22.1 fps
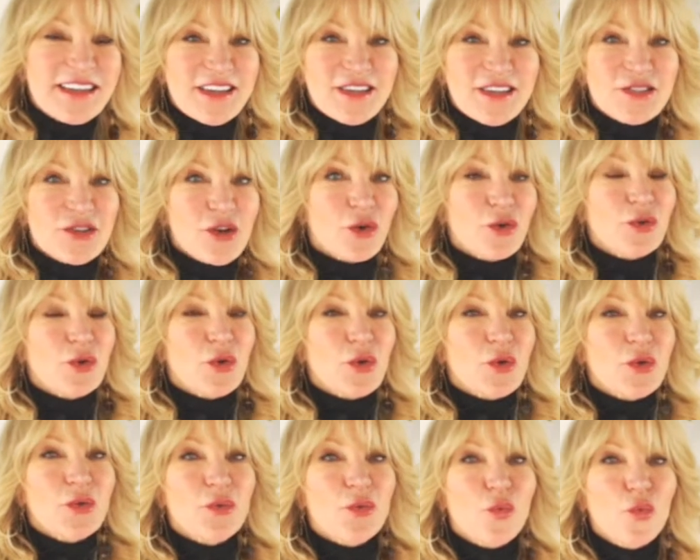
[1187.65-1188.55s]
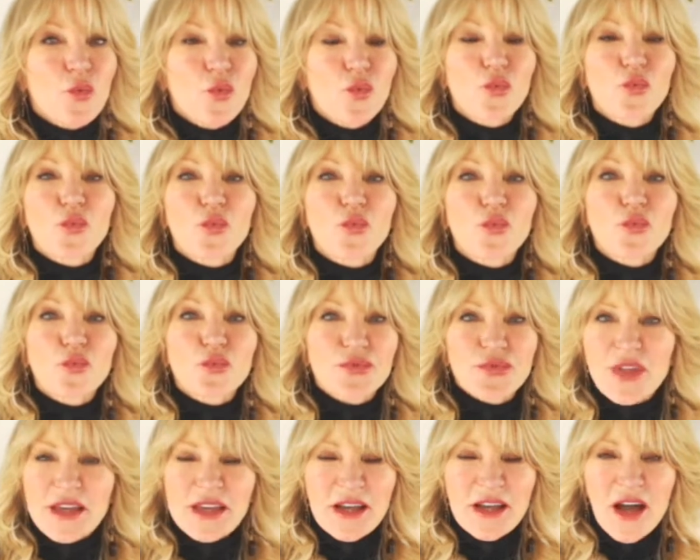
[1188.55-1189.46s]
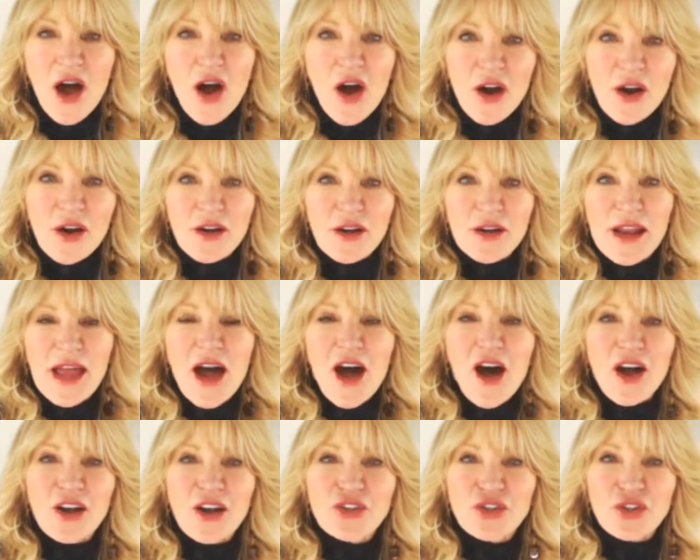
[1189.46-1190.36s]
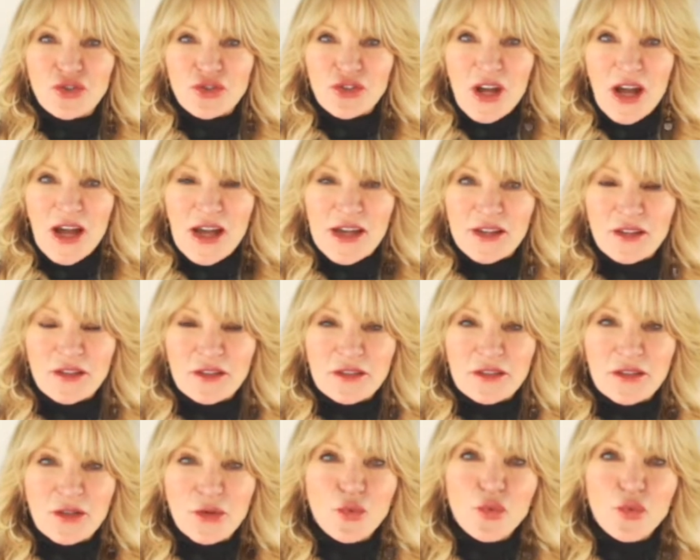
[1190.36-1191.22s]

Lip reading: So think hard on your title.